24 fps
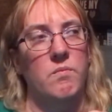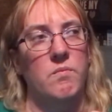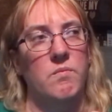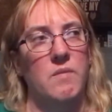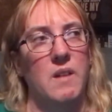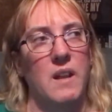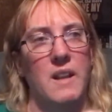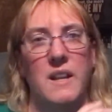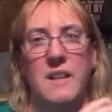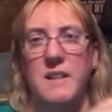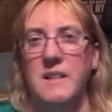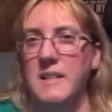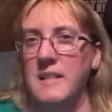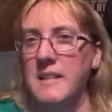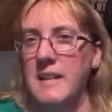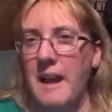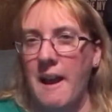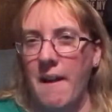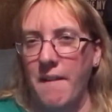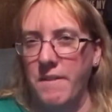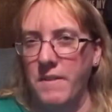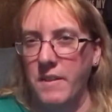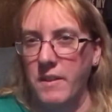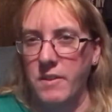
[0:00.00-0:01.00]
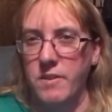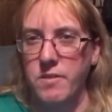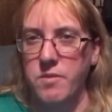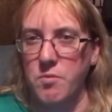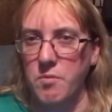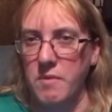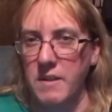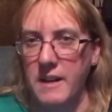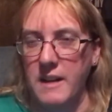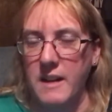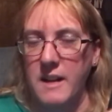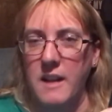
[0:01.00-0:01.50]
it didn't have the
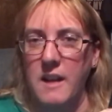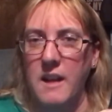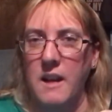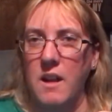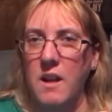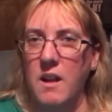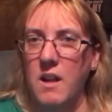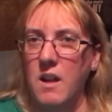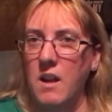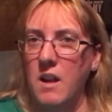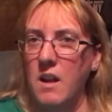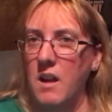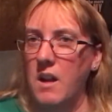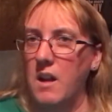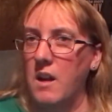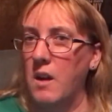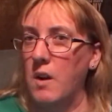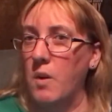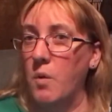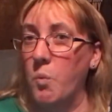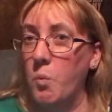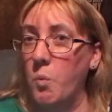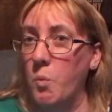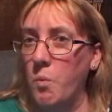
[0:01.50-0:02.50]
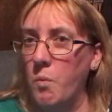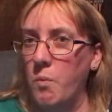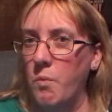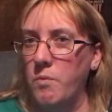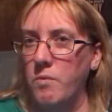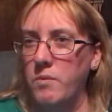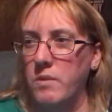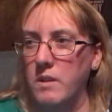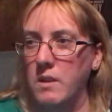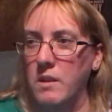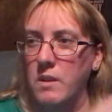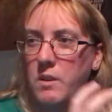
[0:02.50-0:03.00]
three
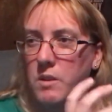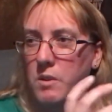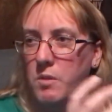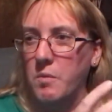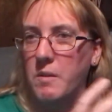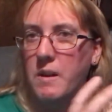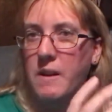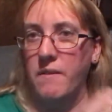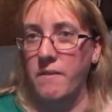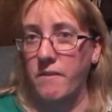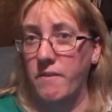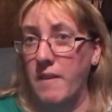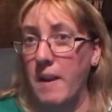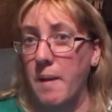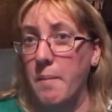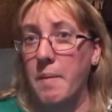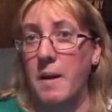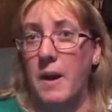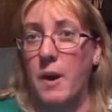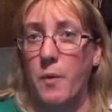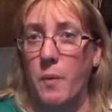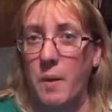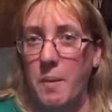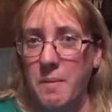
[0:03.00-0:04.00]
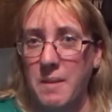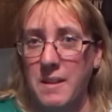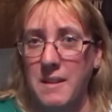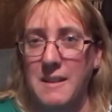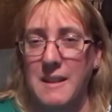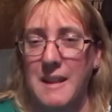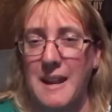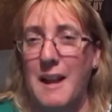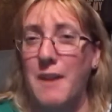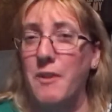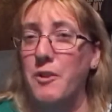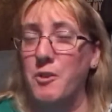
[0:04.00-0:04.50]
vampire women.
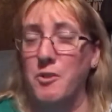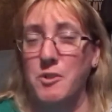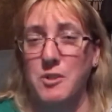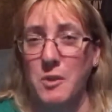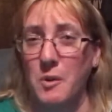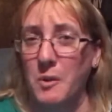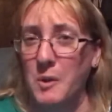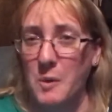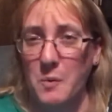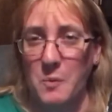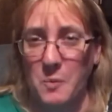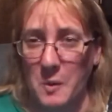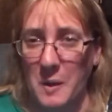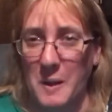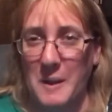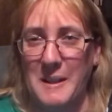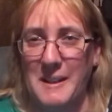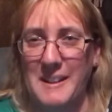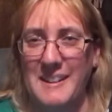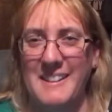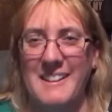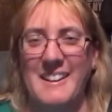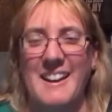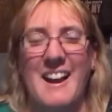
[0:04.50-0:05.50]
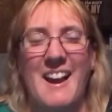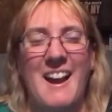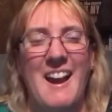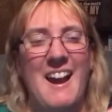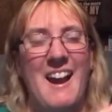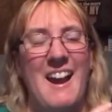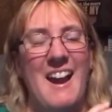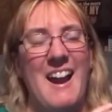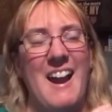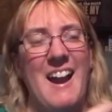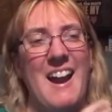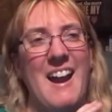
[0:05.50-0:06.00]
There was only one,
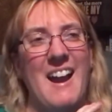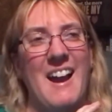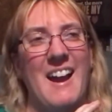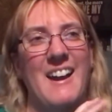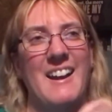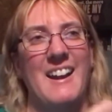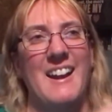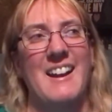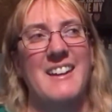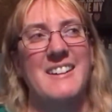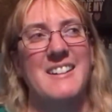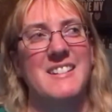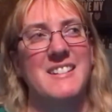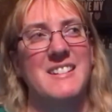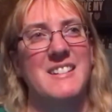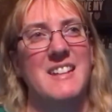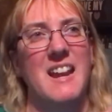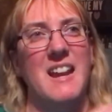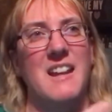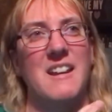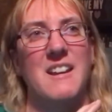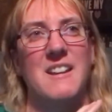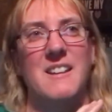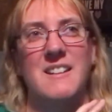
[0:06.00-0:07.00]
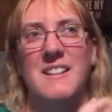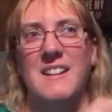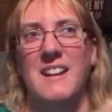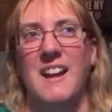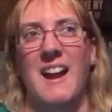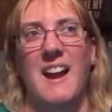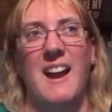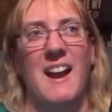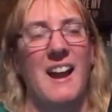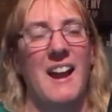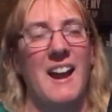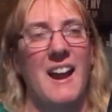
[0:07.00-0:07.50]
it
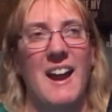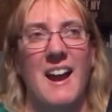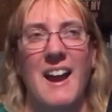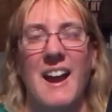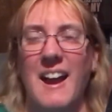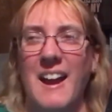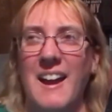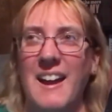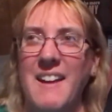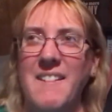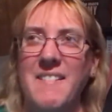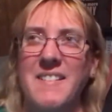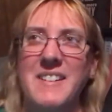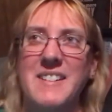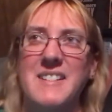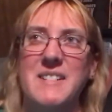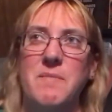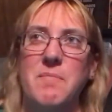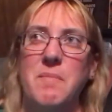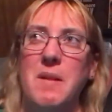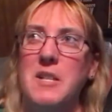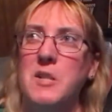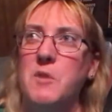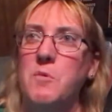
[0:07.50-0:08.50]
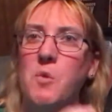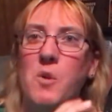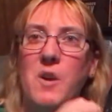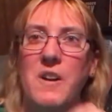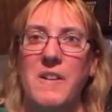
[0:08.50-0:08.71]
was much more